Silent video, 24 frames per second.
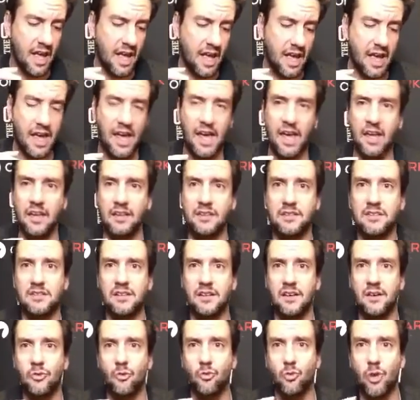And
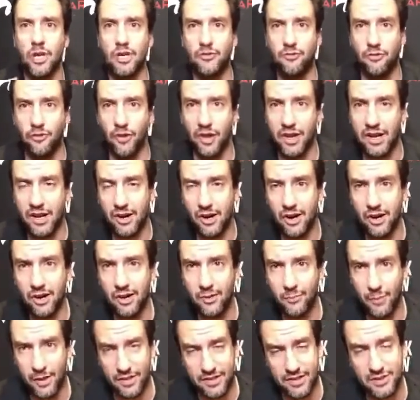Ric Flair,
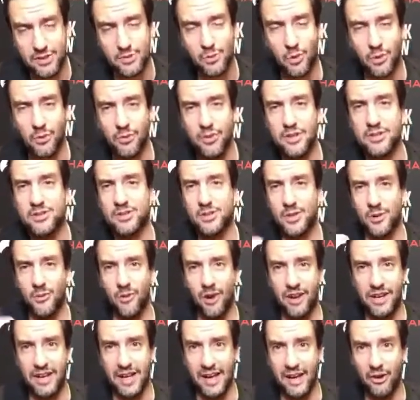but this is the
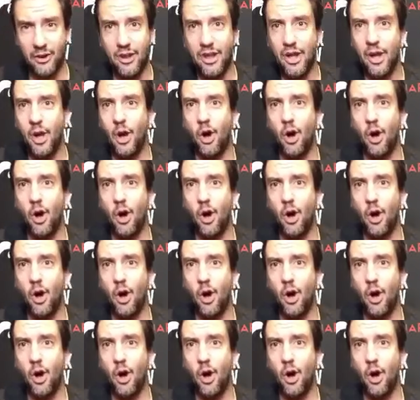rundown.